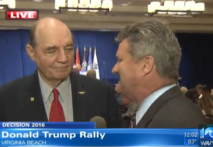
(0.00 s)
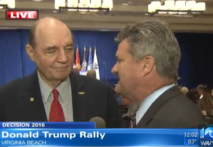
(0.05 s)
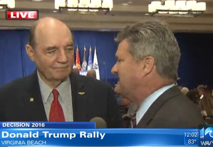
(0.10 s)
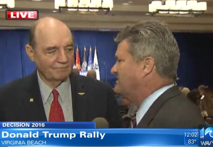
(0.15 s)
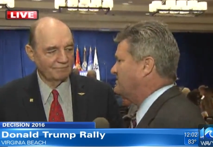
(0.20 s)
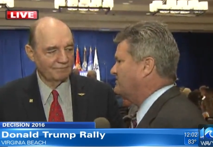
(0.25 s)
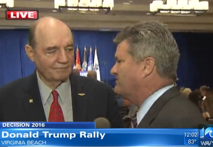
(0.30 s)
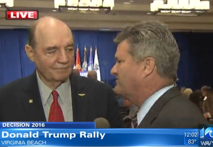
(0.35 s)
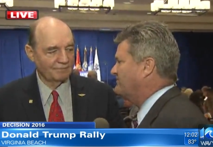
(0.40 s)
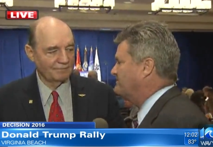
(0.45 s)
Speaker 1: to
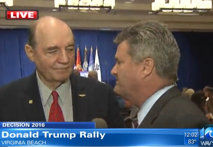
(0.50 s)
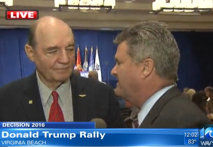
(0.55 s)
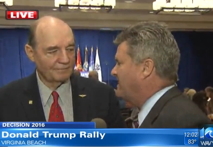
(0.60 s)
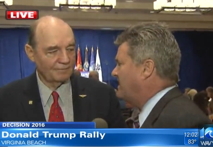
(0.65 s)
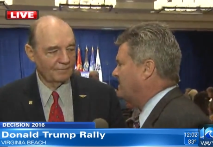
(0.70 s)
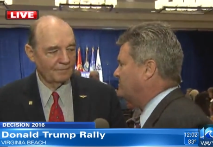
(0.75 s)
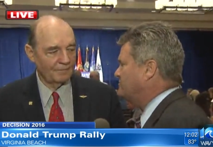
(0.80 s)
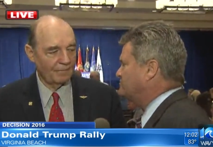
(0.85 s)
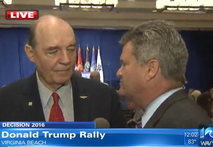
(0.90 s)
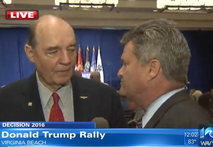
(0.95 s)
hear from
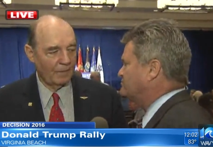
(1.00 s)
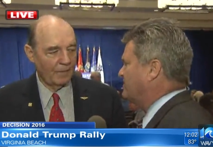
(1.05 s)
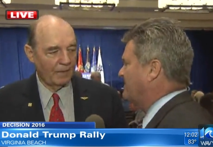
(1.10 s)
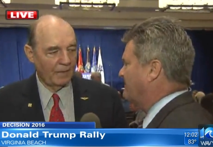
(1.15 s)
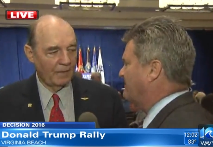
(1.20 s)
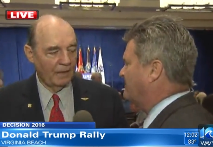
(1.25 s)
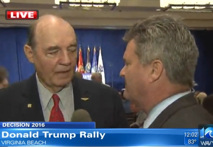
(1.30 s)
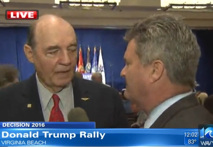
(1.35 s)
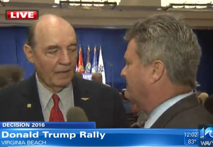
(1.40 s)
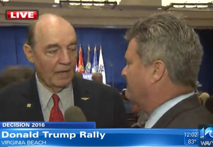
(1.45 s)
Donald
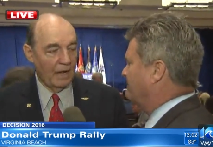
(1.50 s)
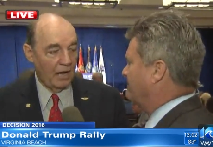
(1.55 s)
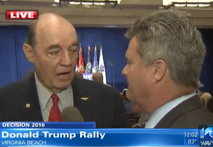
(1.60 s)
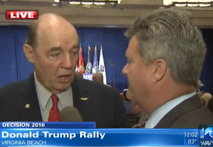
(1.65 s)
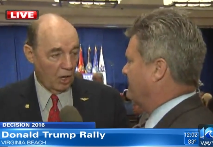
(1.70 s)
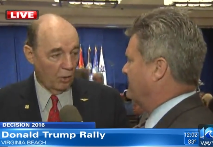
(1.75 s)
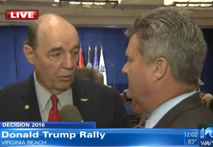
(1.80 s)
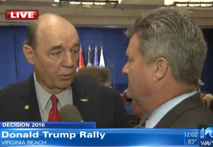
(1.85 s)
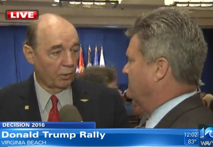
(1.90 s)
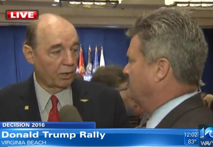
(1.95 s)
Trump?
Speaker 2: I
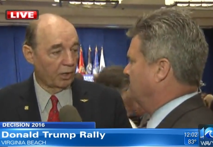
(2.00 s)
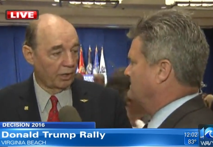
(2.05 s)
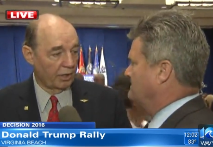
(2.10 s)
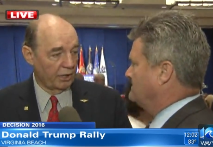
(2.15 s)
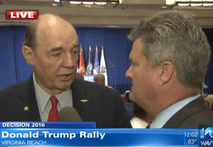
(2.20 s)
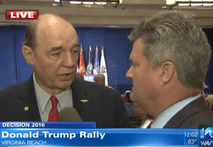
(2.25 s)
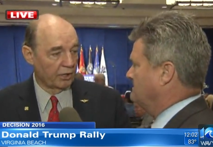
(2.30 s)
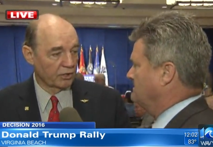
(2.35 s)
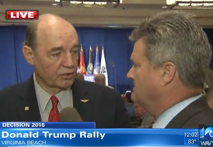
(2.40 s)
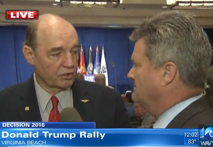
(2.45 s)
hope we're going to
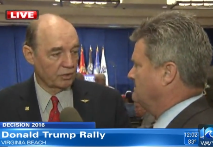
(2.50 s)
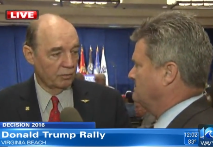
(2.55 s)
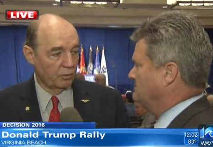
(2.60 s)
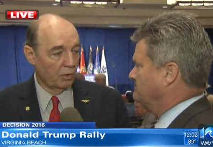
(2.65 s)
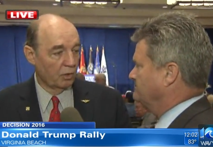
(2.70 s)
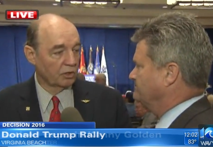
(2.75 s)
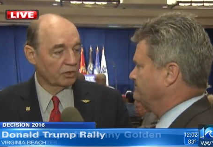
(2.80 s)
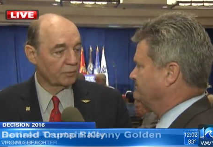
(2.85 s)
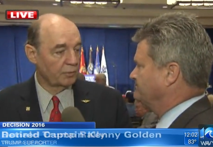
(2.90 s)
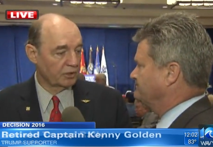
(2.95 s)
hear some
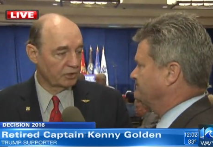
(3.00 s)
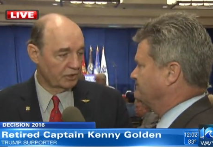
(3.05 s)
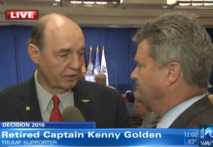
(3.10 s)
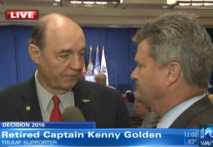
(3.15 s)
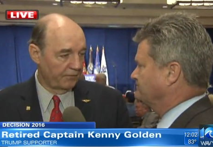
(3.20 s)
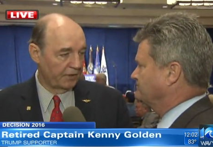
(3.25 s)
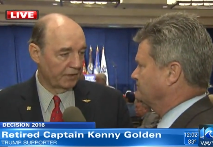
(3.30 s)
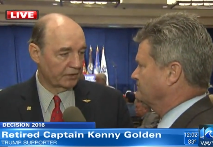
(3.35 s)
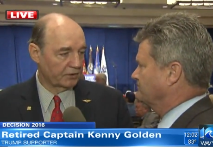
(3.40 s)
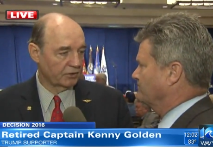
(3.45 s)
more
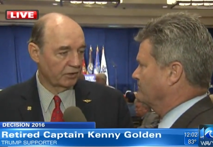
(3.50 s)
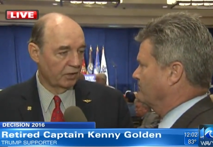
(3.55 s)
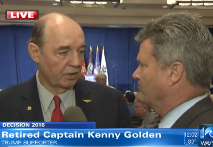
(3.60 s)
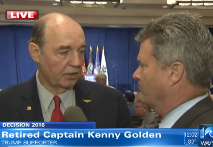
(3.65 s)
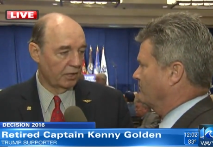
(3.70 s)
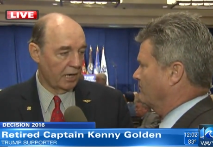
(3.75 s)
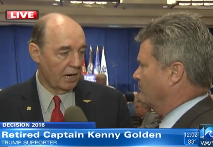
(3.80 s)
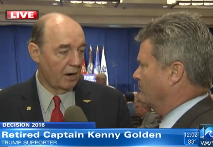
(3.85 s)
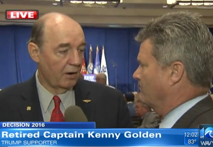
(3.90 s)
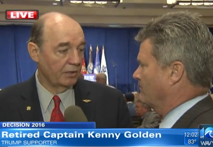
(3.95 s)
specifics
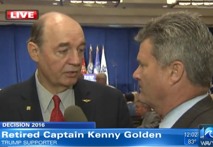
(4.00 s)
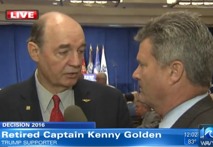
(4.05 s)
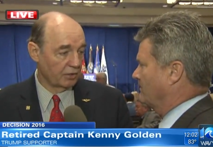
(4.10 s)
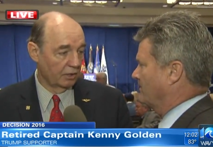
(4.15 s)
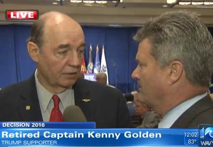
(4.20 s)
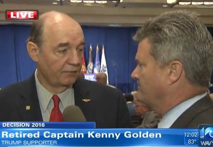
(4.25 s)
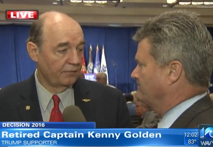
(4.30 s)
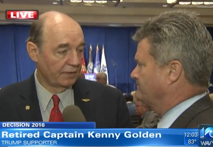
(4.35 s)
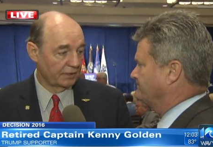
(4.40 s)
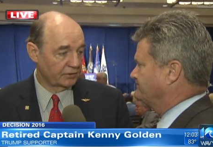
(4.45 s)
on how he's
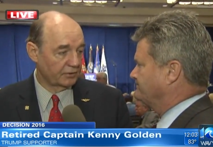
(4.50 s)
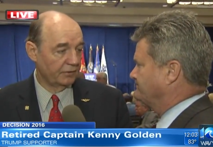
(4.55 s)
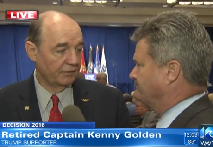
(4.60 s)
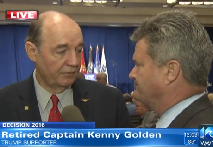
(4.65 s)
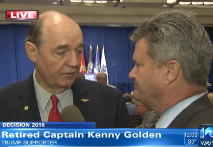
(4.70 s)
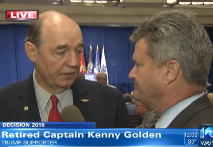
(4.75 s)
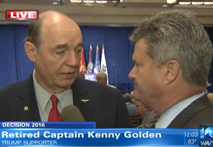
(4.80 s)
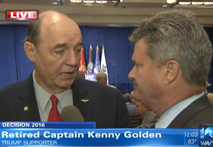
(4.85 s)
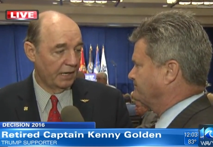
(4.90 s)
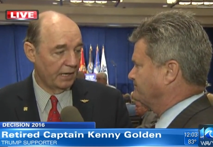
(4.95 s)
going to fix the
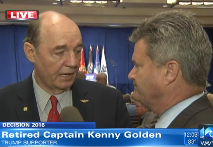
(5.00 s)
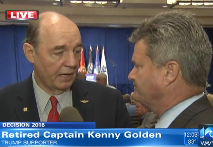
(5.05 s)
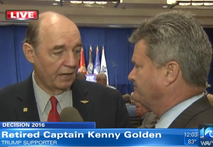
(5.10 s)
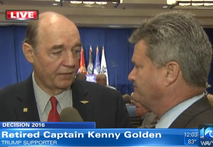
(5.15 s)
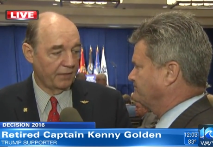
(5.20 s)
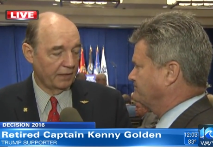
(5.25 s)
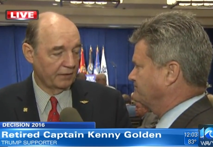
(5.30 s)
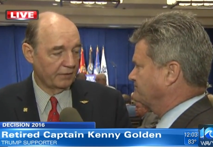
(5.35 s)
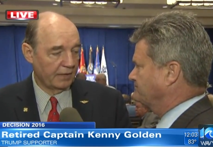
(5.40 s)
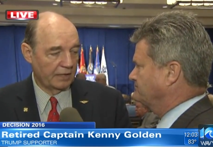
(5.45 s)
VA. I
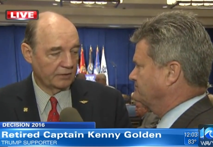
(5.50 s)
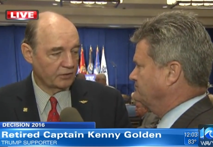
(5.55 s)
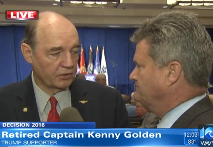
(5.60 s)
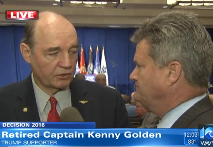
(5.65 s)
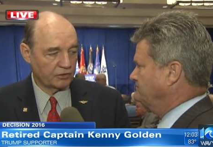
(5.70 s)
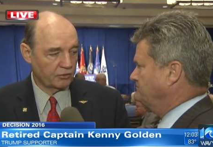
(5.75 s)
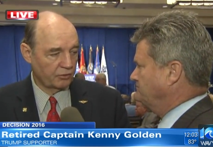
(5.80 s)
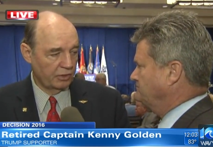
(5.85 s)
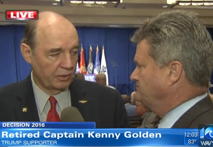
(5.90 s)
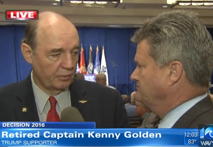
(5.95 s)
think that's
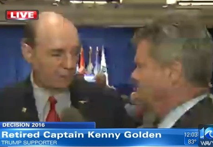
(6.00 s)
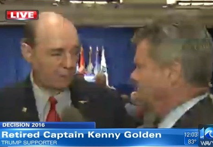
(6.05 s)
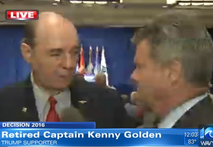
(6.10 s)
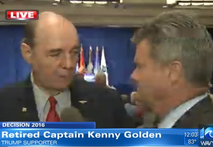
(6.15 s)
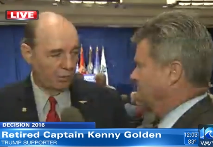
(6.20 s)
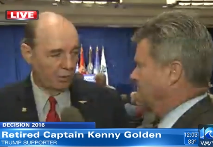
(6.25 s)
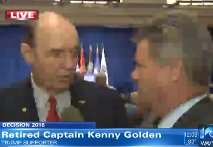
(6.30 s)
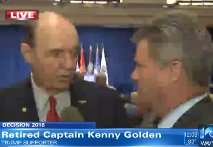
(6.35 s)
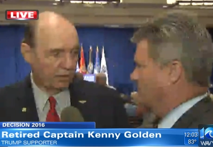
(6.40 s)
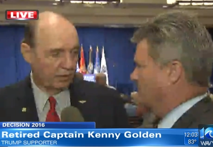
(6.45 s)
extremely
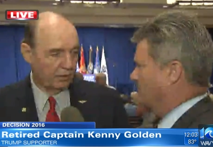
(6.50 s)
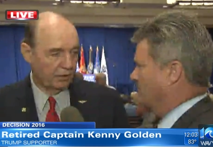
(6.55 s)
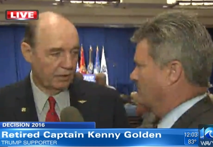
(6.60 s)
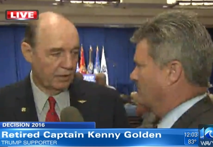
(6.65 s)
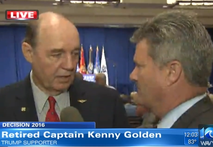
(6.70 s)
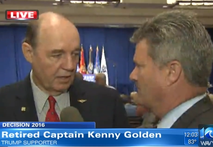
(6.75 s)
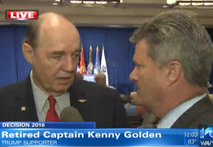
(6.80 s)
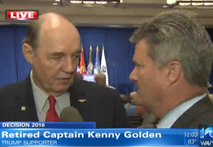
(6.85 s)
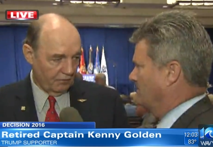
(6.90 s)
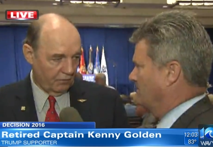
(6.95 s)
important
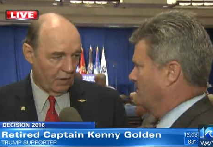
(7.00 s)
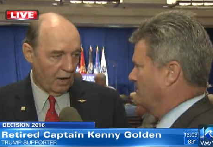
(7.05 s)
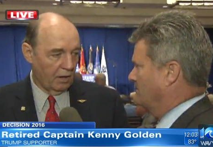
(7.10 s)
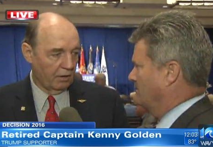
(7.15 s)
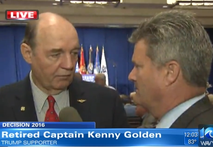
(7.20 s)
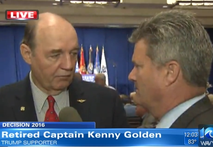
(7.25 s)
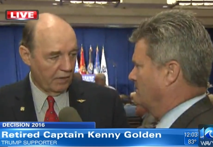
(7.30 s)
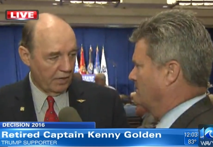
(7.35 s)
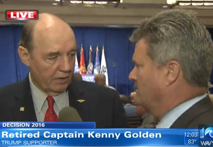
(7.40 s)
for all the